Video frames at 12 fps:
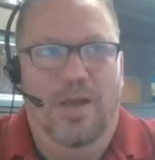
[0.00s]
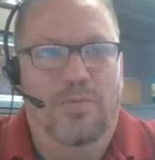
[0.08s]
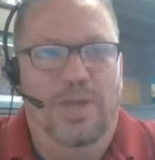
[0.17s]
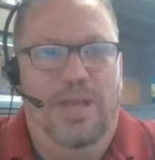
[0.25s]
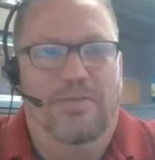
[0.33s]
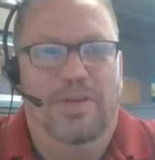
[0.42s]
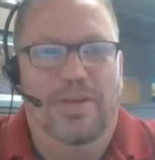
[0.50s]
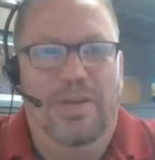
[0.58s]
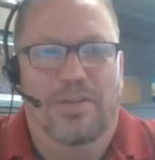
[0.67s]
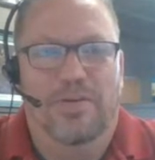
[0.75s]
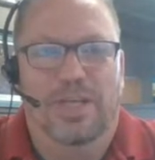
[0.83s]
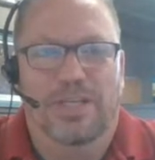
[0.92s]
We have
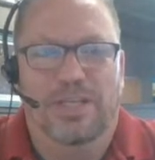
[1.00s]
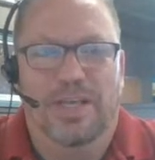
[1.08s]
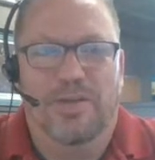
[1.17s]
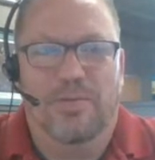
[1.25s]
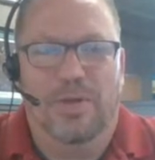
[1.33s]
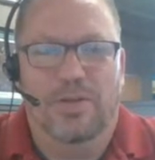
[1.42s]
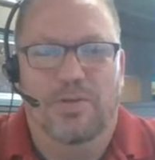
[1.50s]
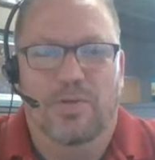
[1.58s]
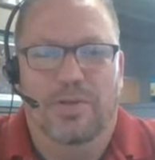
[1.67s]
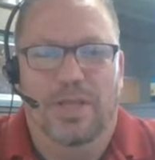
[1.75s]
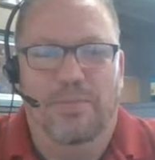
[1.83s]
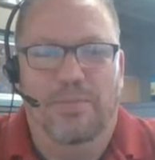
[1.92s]
another get-together we're going to do
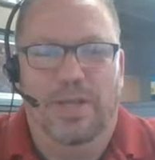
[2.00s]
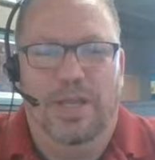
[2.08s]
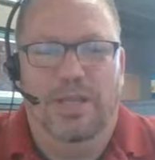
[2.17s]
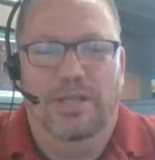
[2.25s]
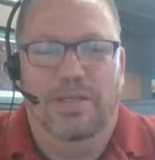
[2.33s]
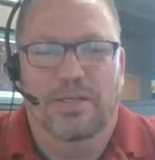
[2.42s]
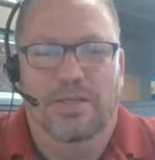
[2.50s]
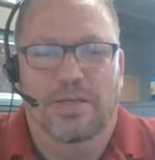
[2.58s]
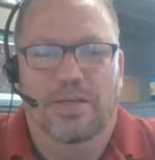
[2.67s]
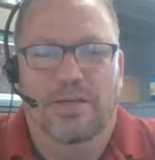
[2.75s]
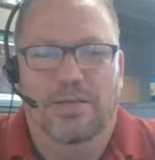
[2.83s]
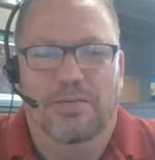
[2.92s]
on Labor Day, and
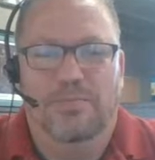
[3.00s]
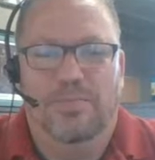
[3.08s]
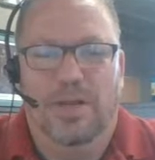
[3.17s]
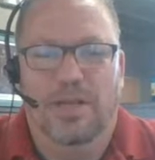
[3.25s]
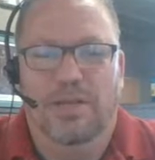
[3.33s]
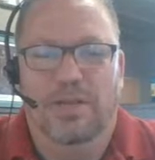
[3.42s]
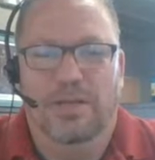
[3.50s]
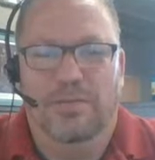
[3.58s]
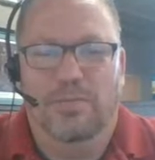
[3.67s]
probably